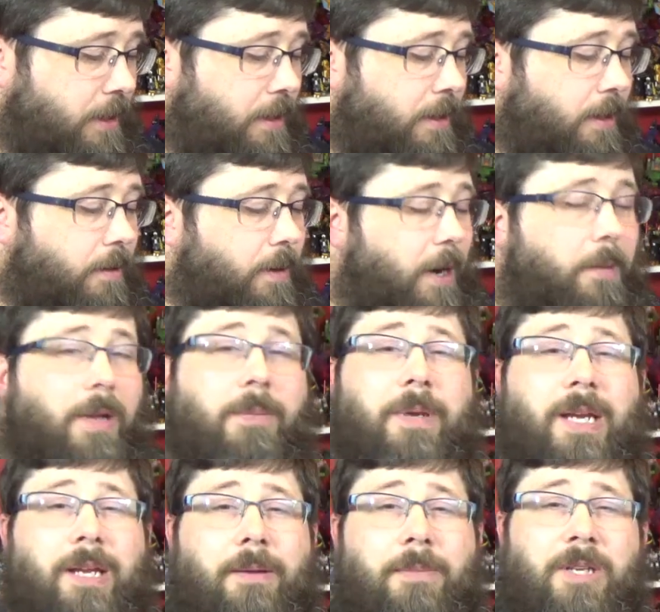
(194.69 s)
All right, well, let me
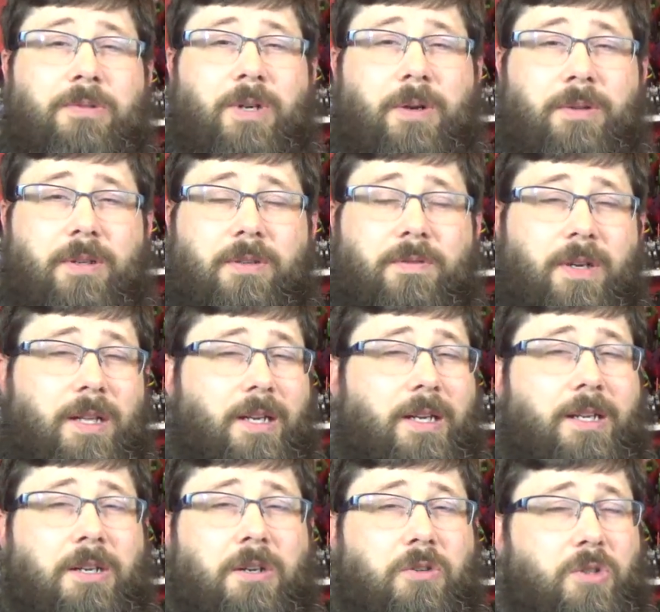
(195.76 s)
get mess around with this fella,
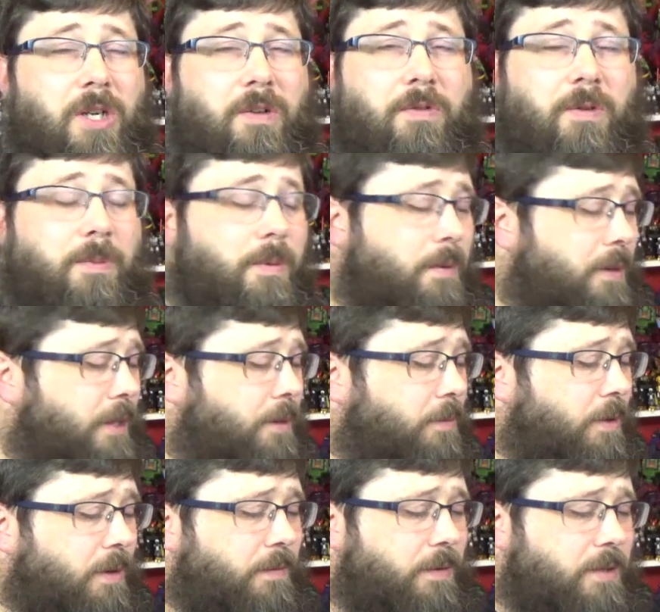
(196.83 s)
you know, transformer, all that
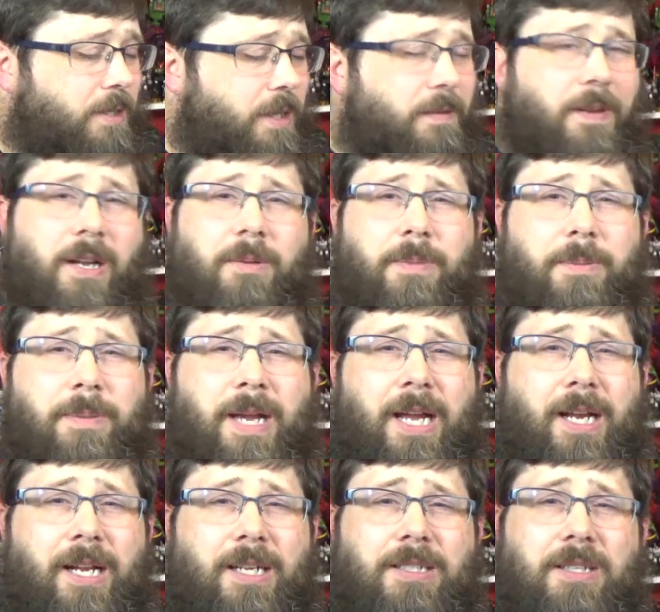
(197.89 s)
wonderful stuff, and I'll be back
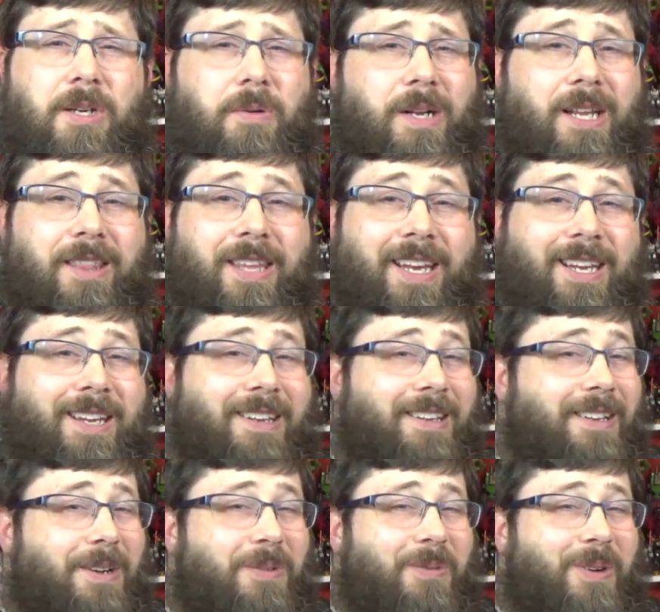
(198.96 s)
and I'll tell you what I think.
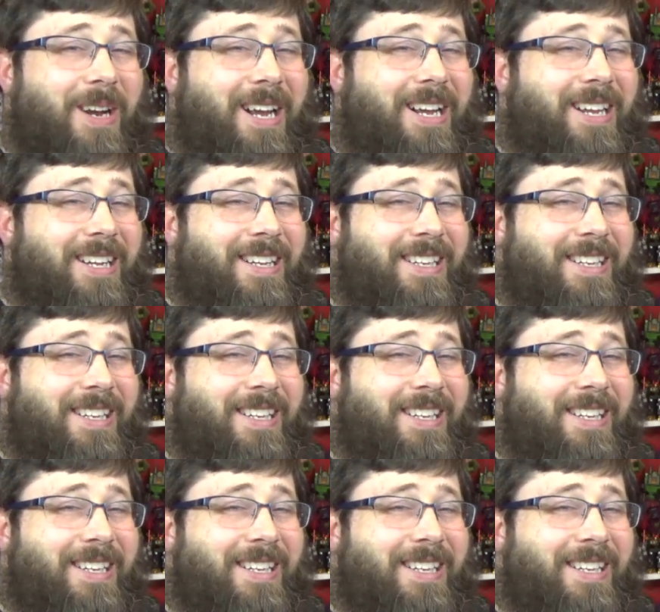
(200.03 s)
All right.